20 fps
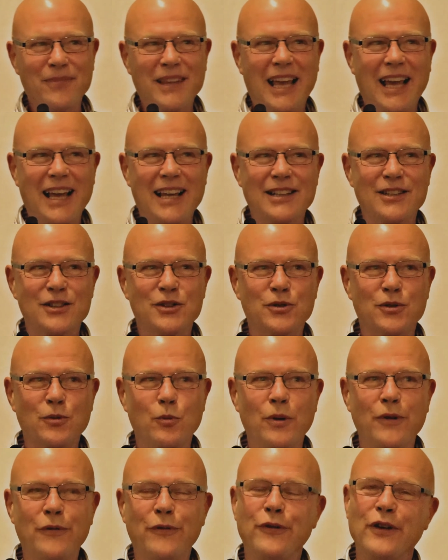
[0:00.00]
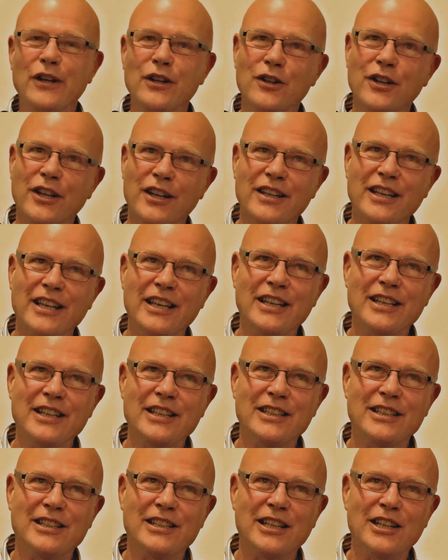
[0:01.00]
and we feel that
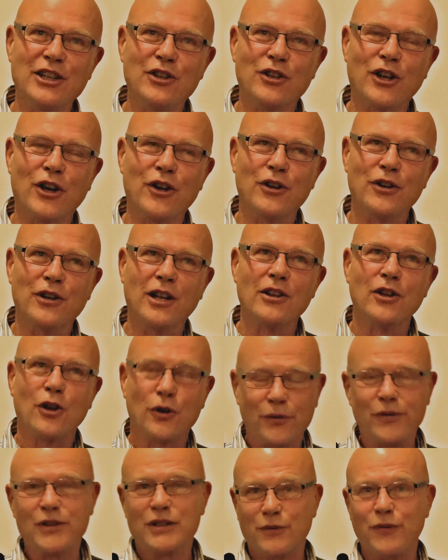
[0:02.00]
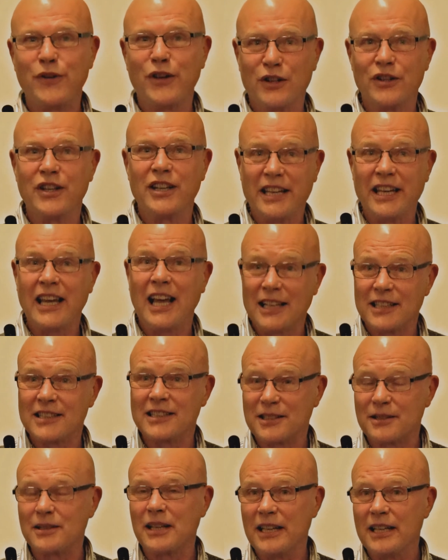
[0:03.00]
he, you know, a lot of us feel that
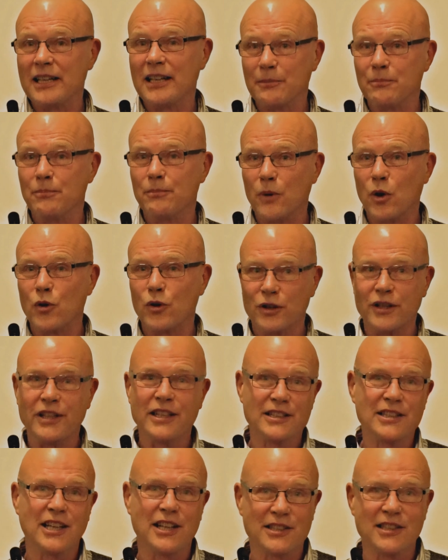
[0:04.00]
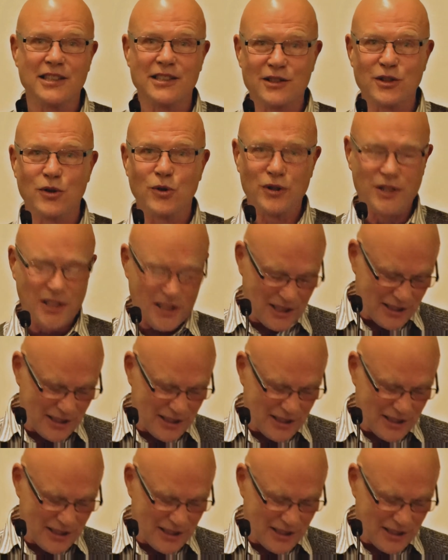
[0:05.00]
he morally does endorse